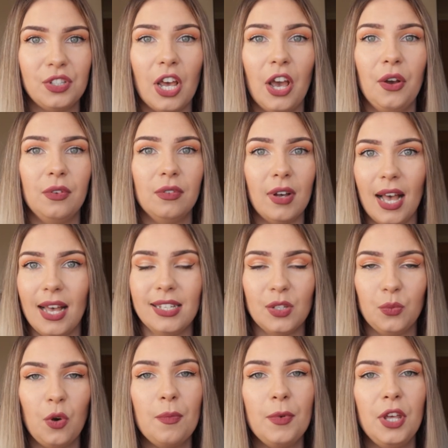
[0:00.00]
So as a
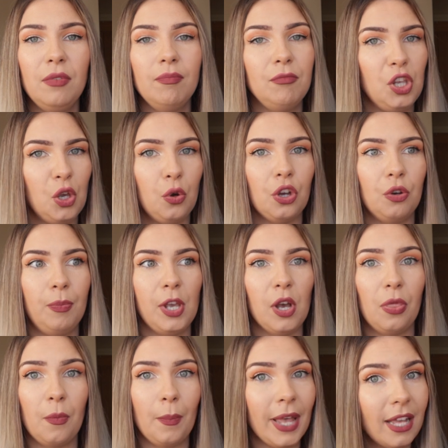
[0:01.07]
woman, you could be
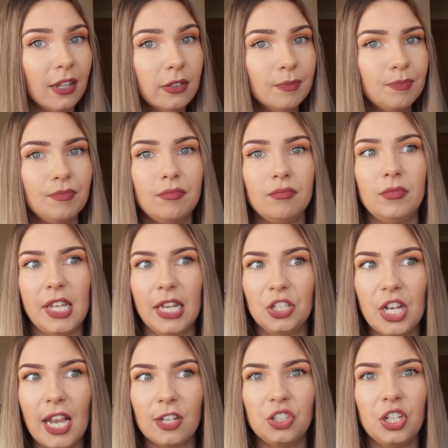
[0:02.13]
on the pill, the
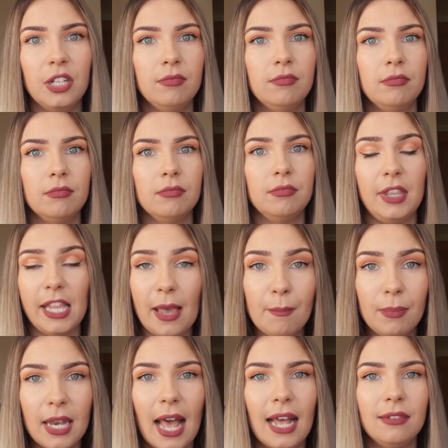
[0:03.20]
injection, the
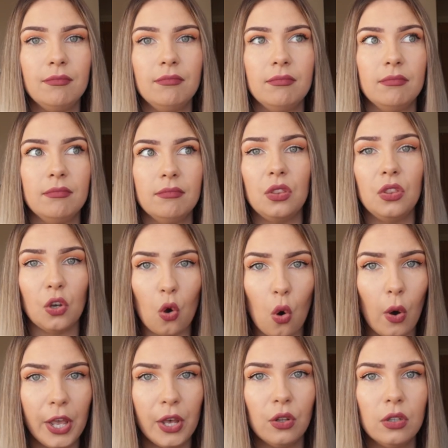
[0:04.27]
implant, the
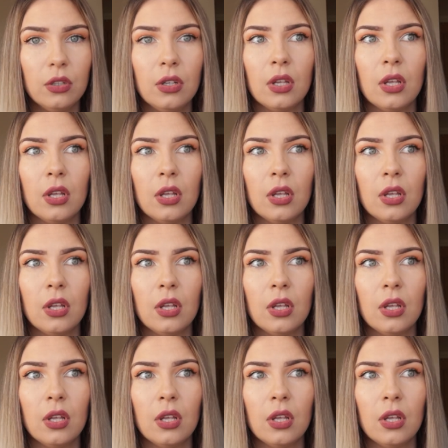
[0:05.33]
coil.